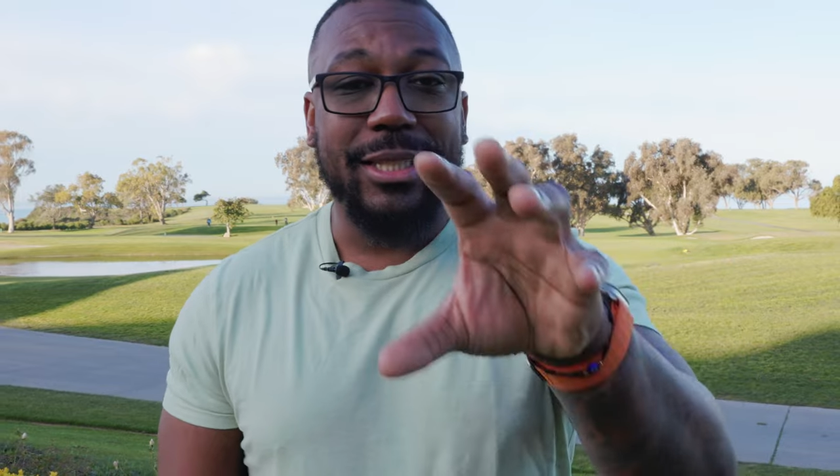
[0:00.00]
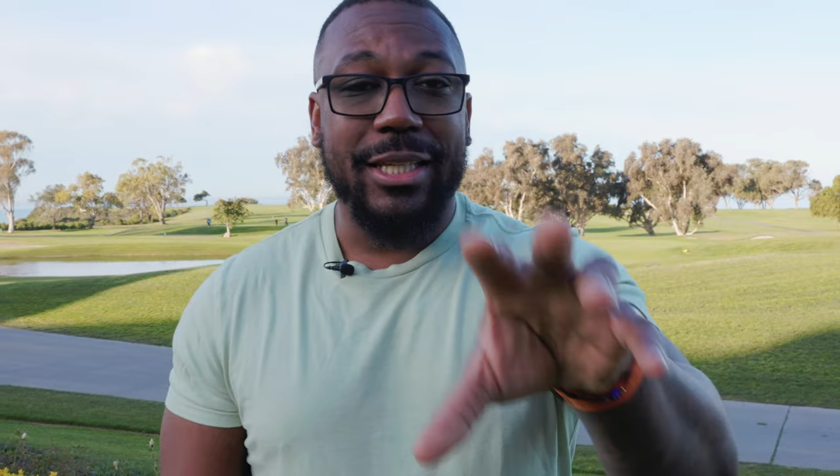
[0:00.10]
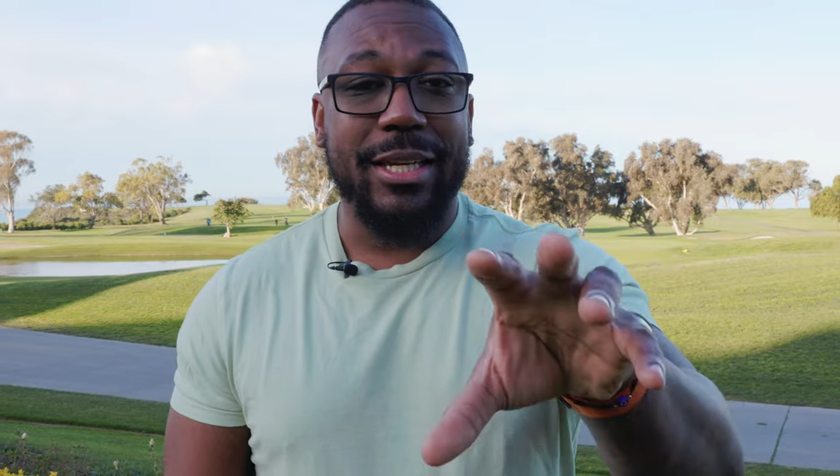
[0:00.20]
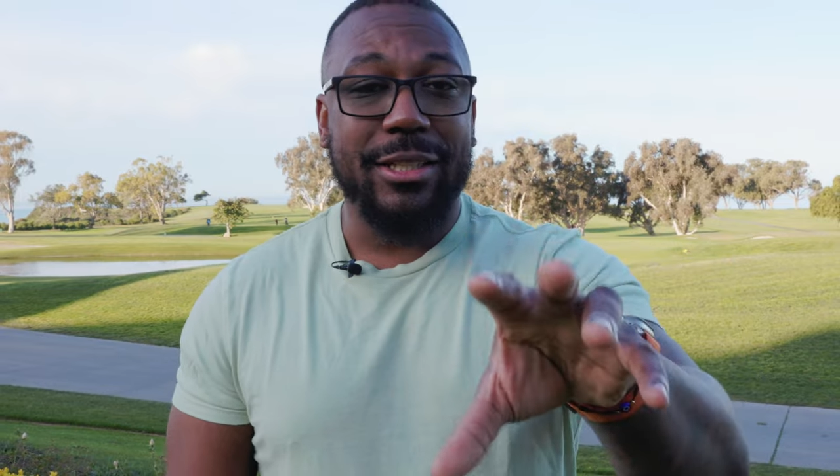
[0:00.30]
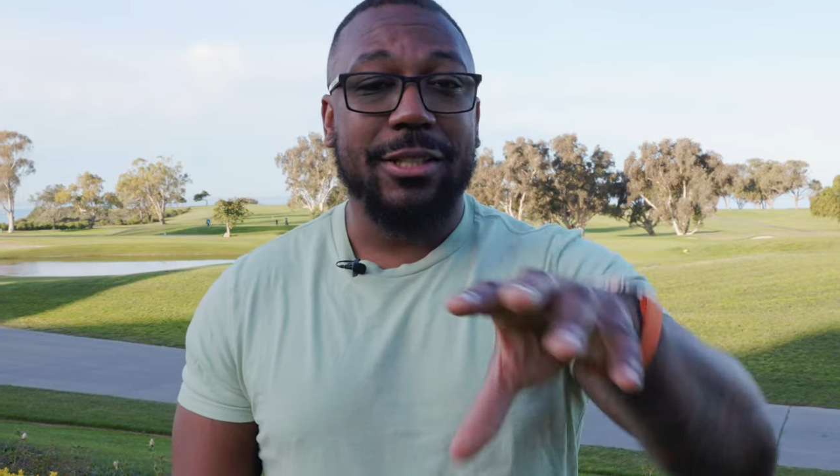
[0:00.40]

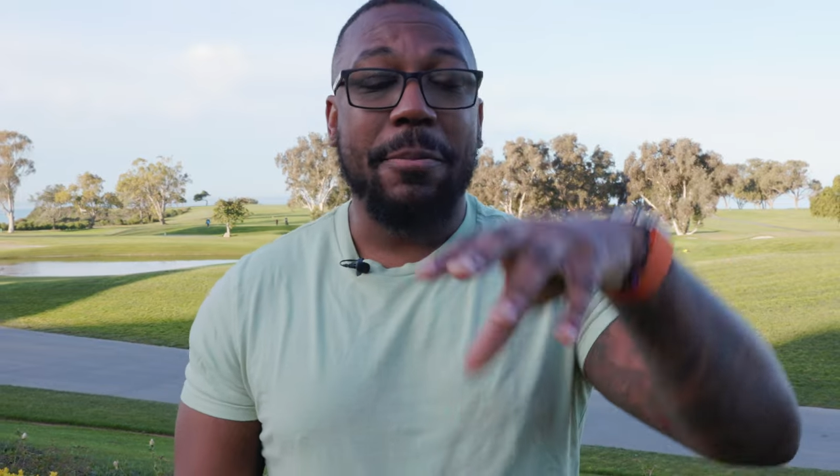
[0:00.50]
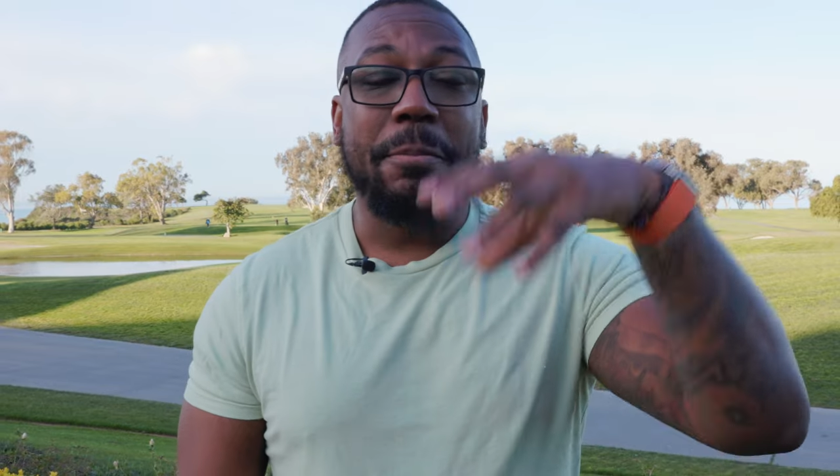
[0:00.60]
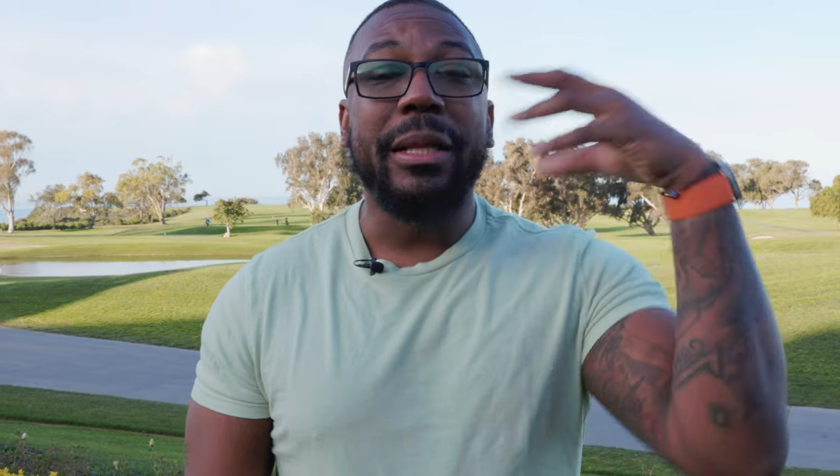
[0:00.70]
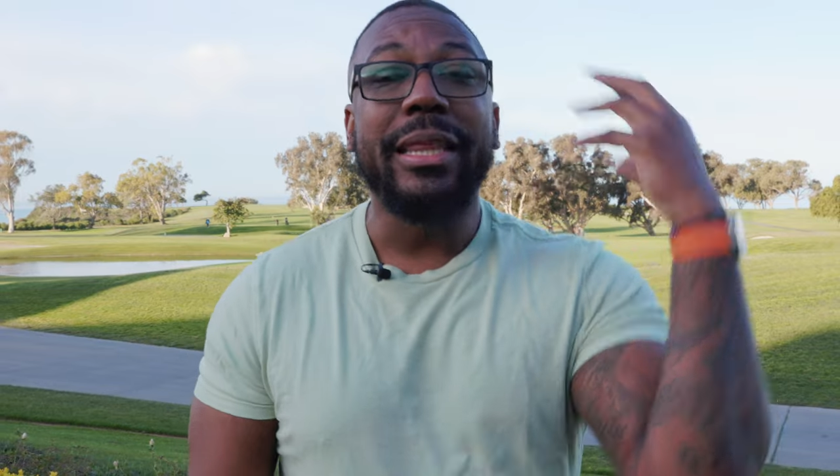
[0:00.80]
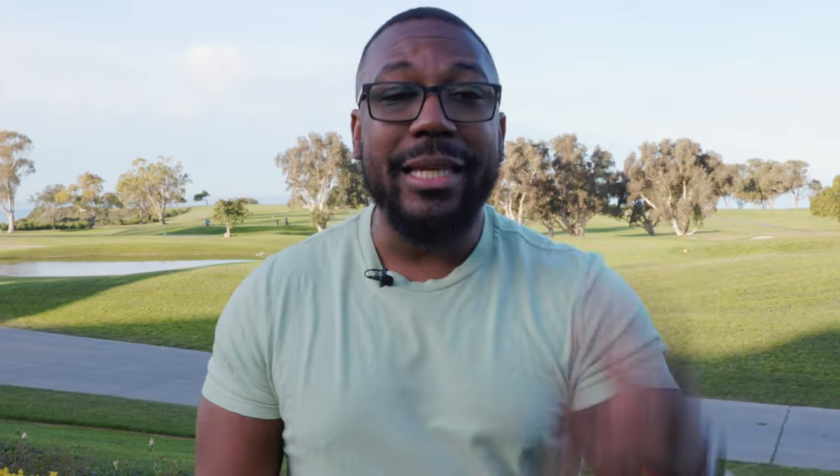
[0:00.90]
lens,
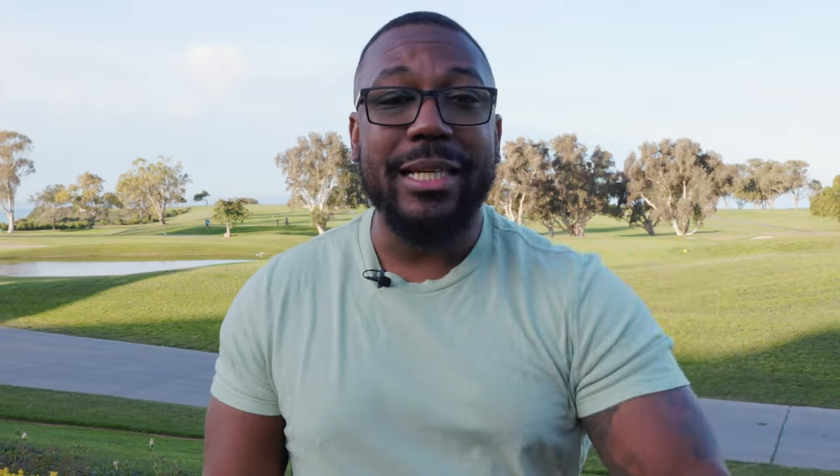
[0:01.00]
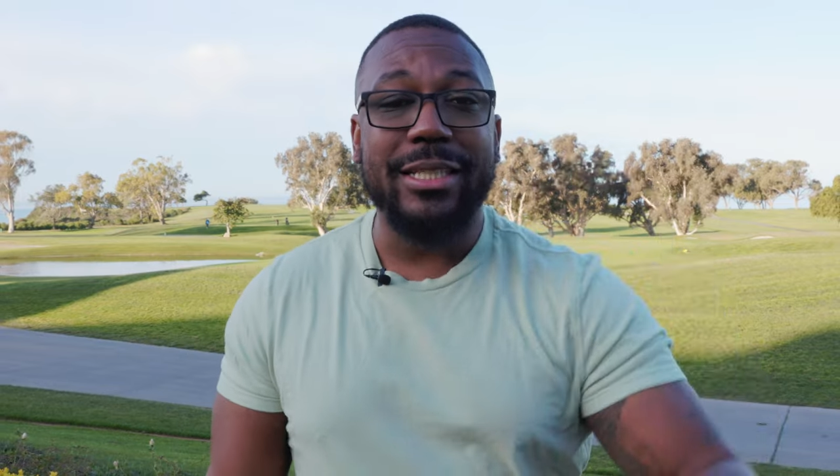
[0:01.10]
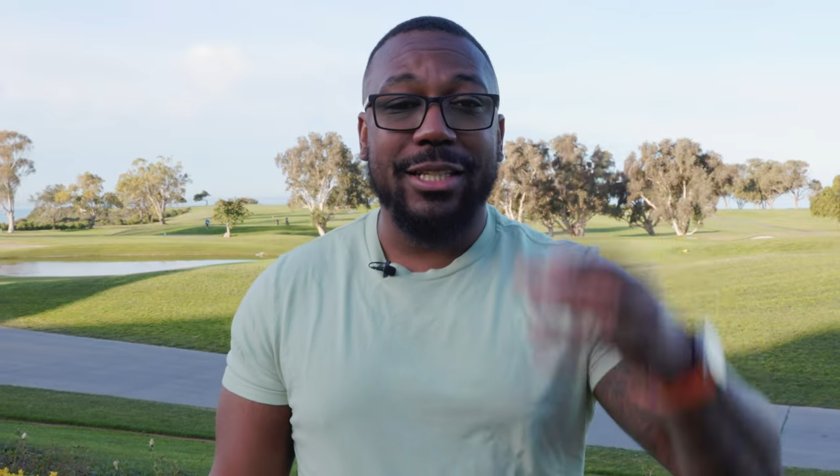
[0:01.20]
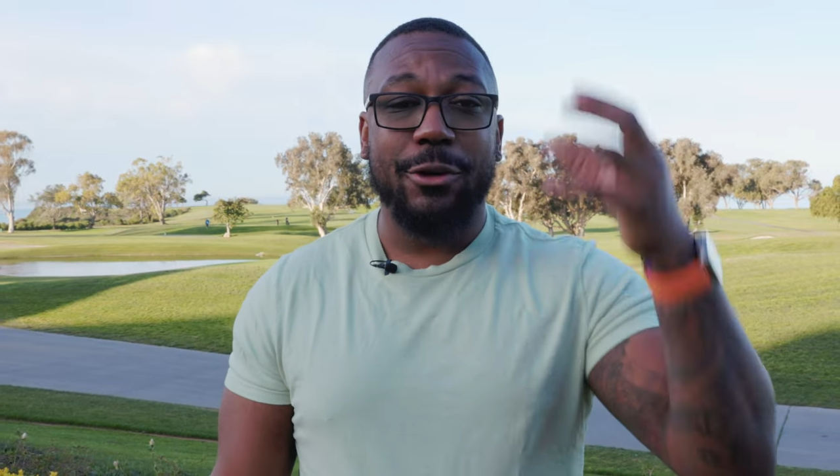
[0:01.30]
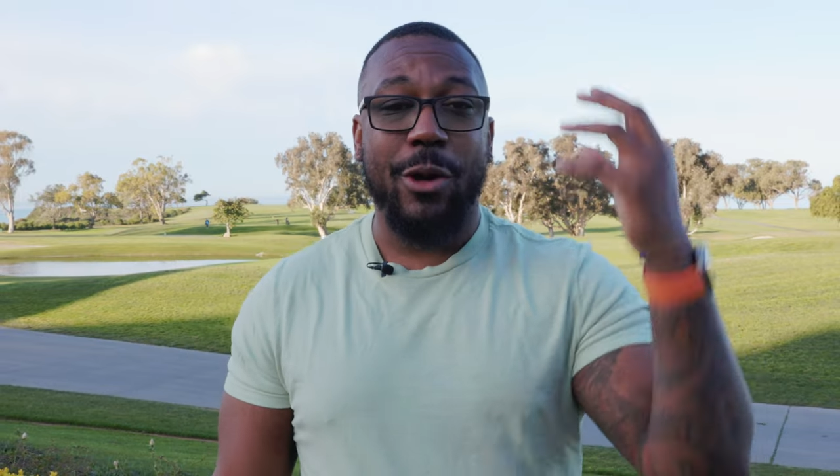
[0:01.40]

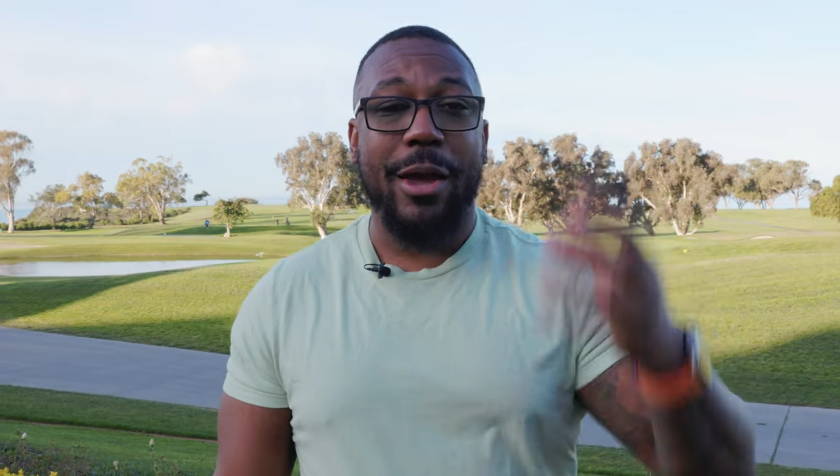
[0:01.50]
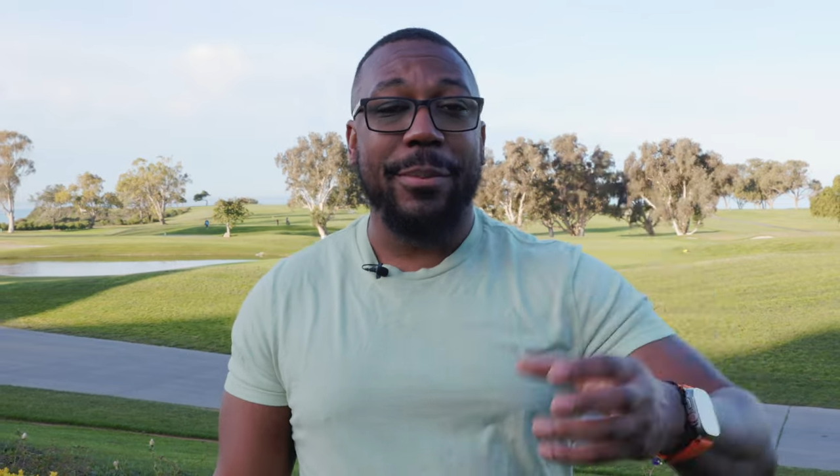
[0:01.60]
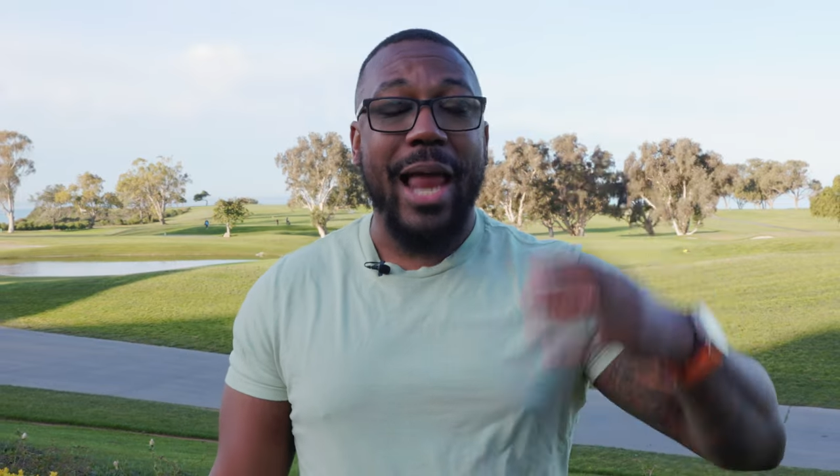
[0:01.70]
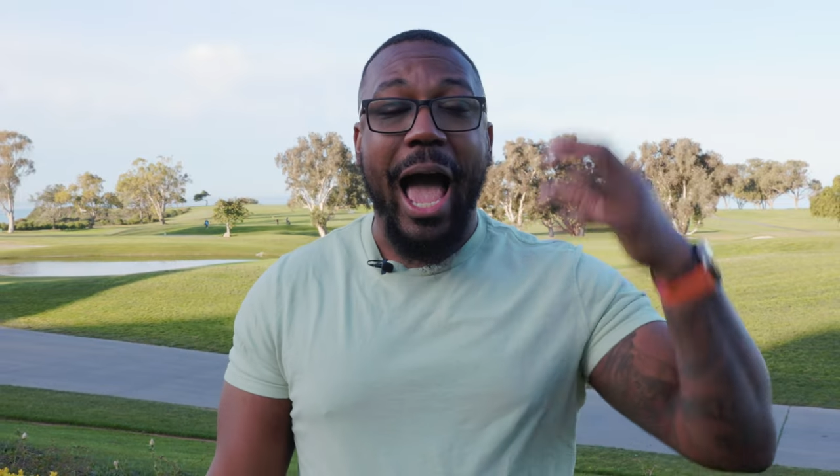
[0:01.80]
please grab it.